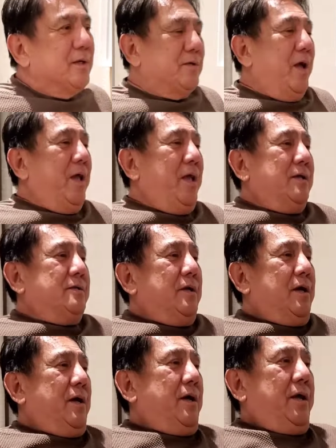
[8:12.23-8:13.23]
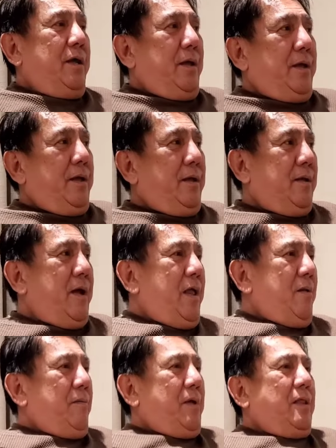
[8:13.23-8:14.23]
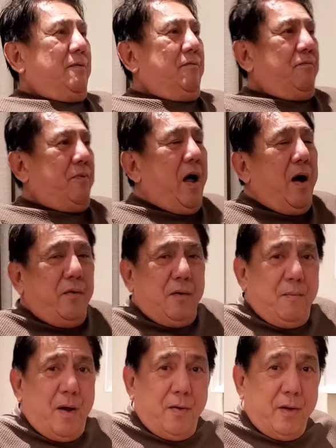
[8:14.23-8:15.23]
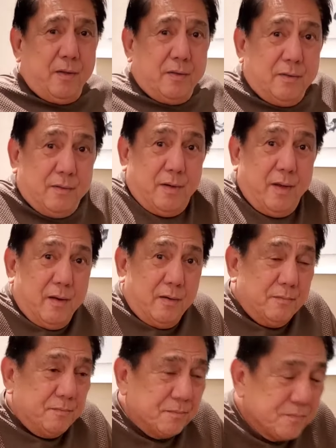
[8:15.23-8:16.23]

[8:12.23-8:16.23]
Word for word: So I guess uh, he kind of gets proud about it, you know.